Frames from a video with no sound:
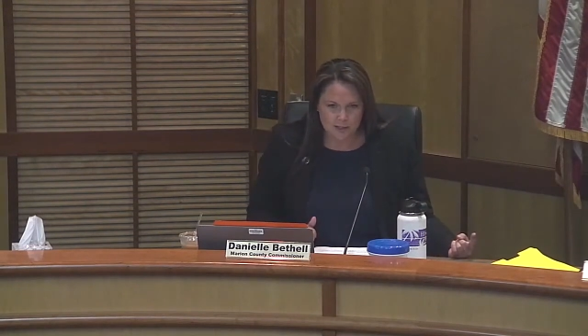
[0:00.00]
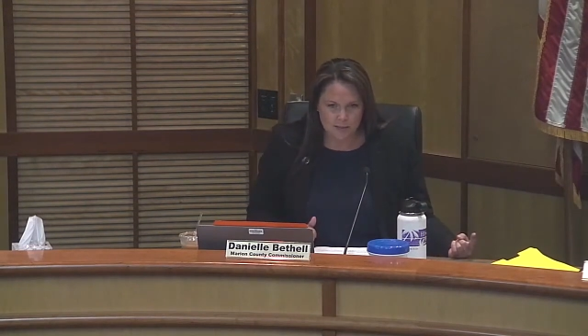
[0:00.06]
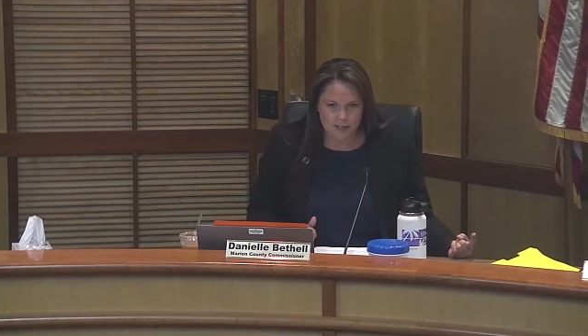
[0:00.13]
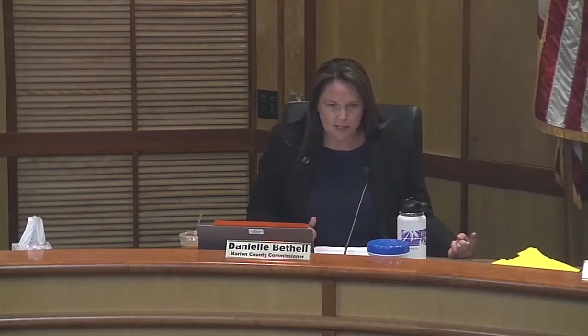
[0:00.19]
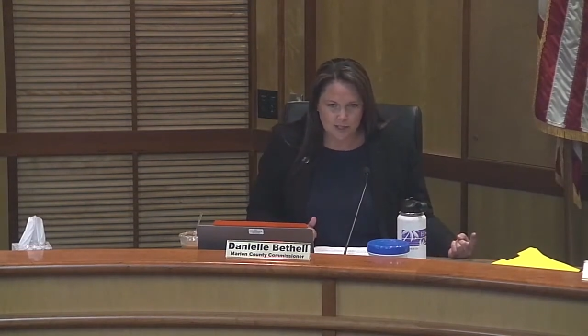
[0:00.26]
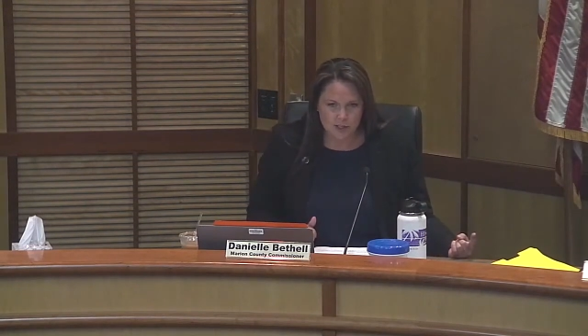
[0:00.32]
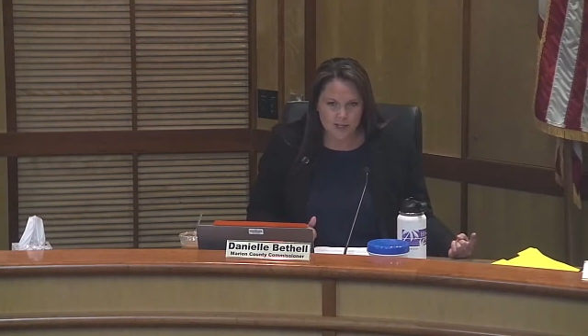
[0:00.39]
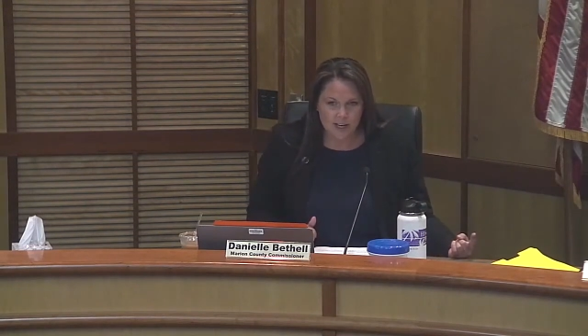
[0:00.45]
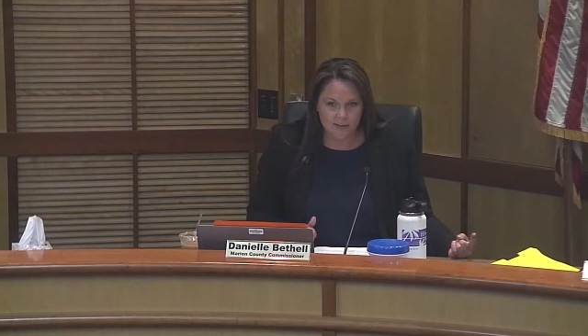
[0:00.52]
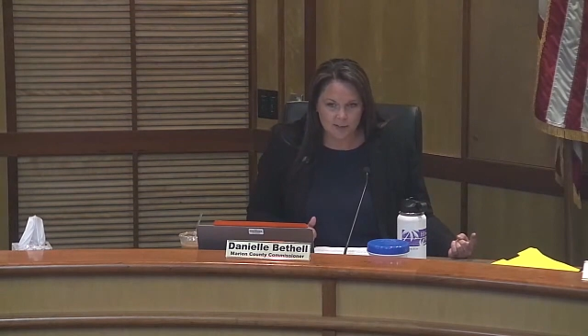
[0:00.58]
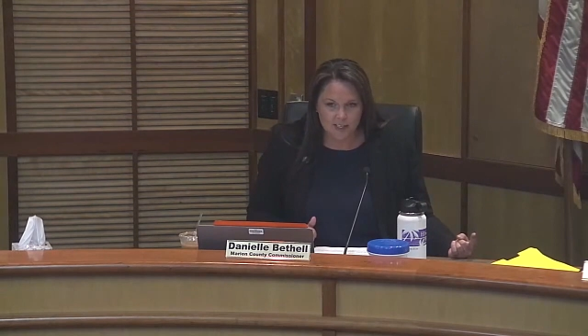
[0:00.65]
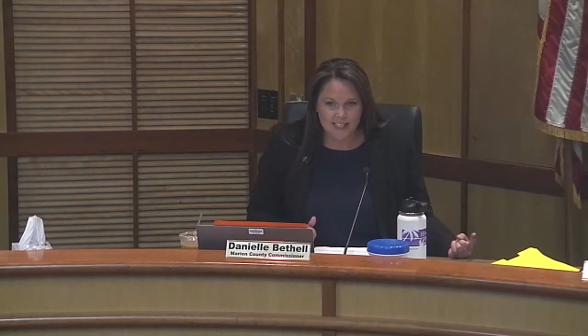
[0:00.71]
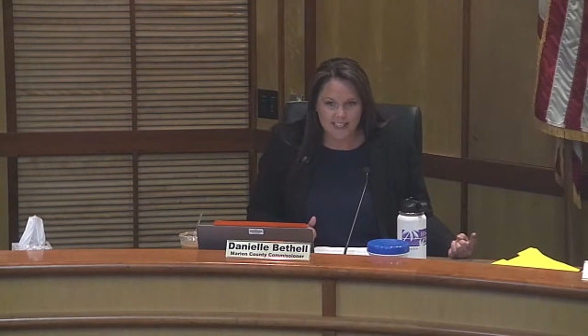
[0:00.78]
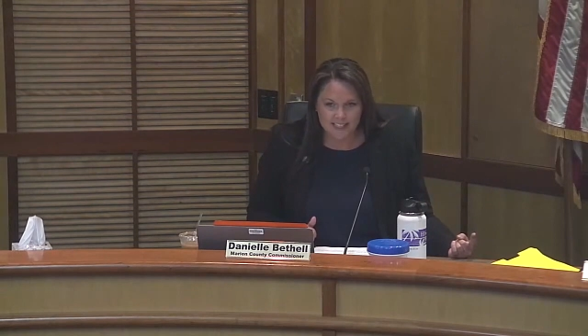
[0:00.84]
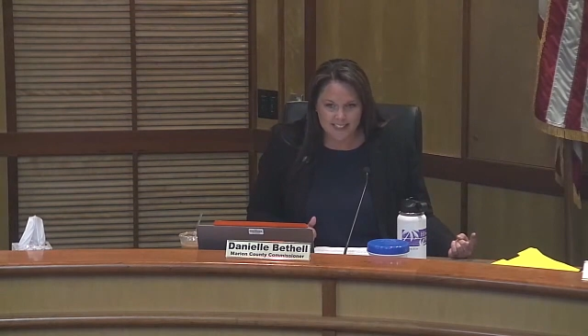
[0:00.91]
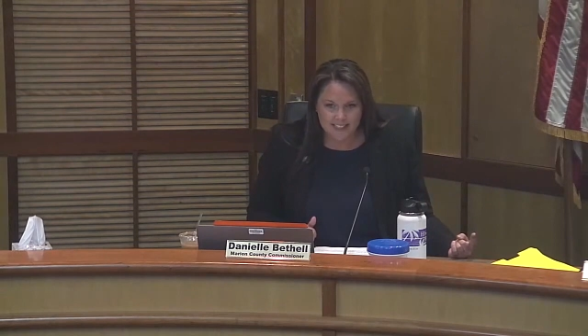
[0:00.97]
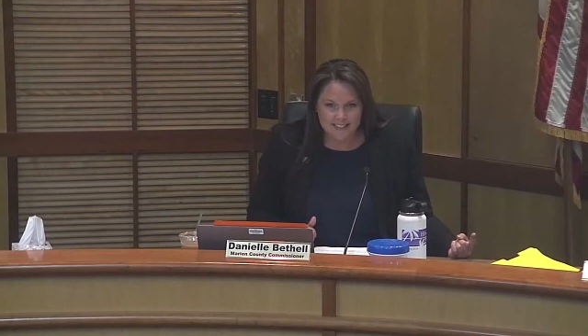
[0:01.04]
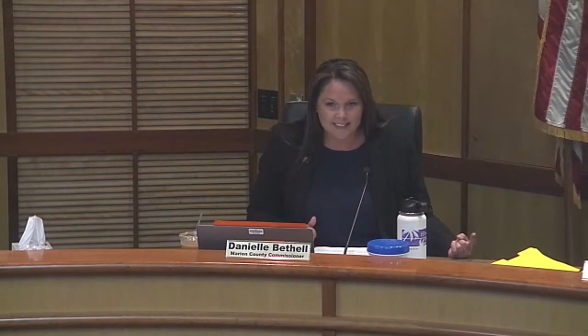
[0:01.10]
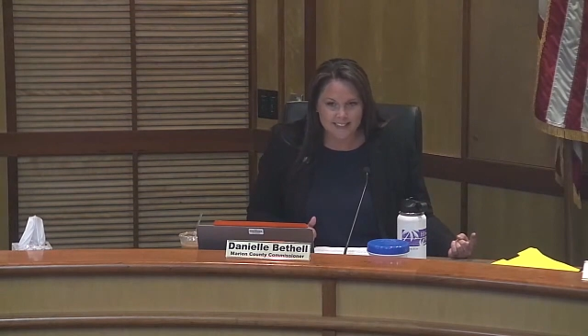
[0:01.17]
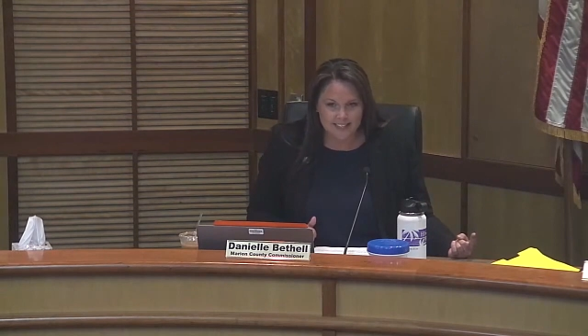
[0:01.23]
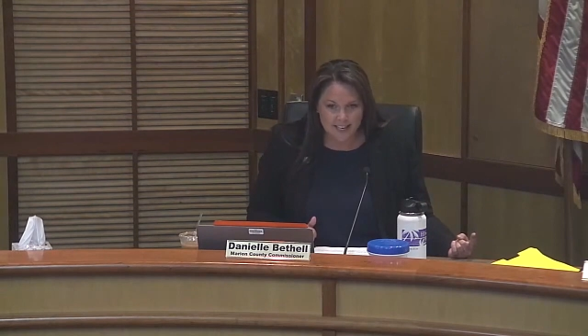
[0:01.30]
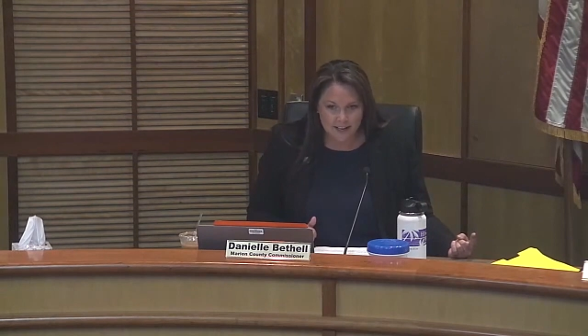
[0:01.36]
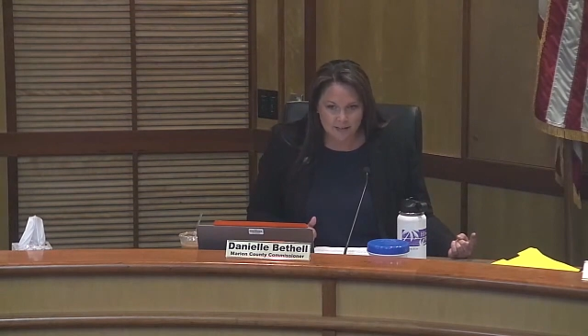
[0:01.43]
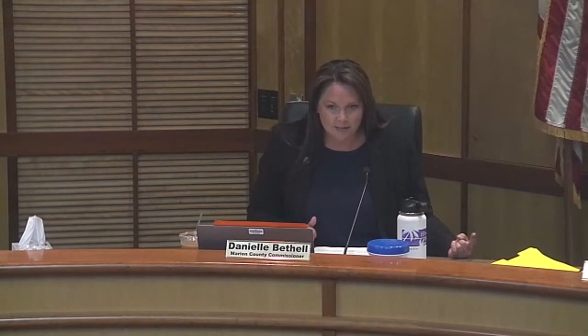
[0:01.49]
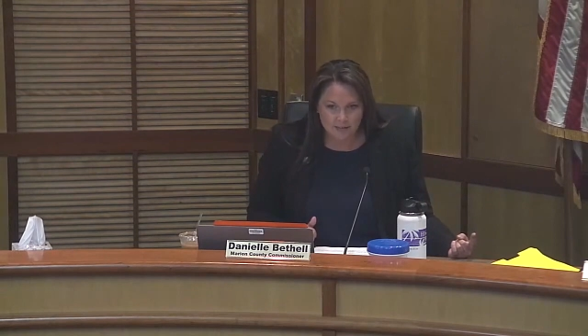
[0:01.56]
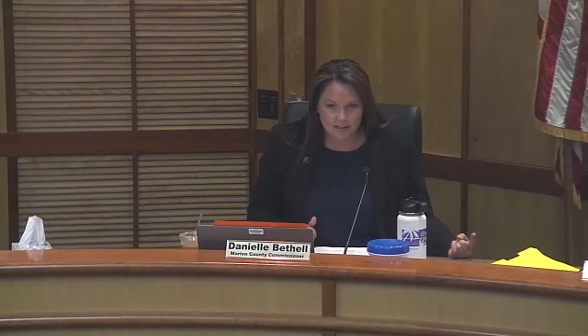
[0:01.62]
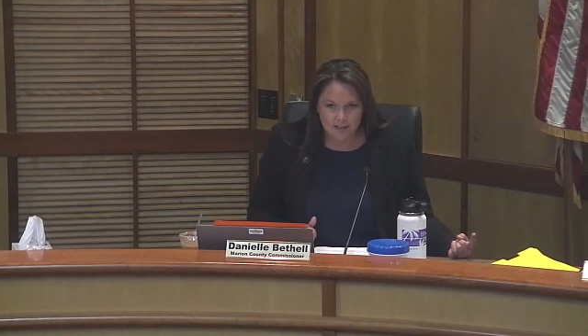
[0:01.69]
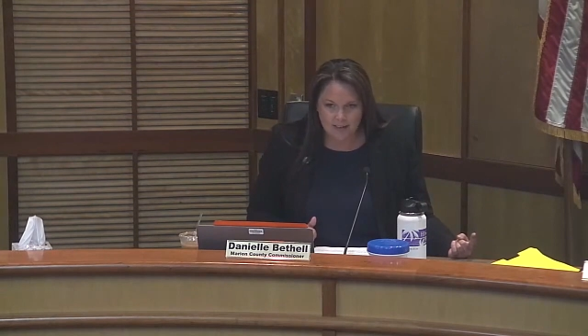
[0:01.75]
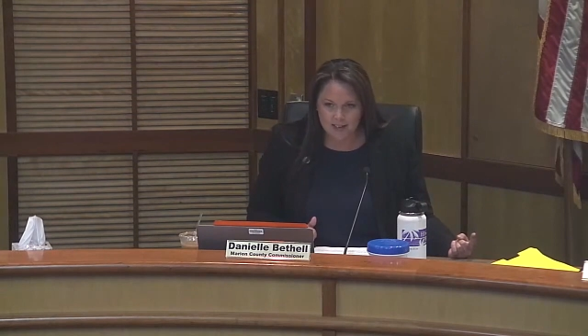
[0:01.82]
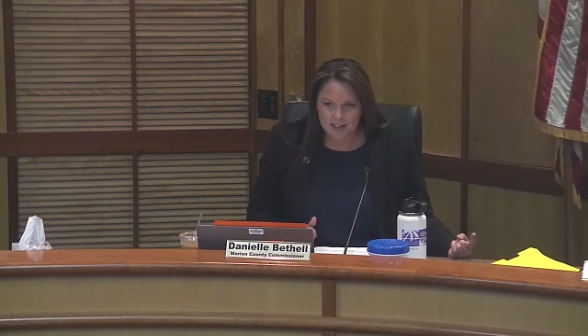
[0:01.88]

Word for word: to make sure every kid is safe.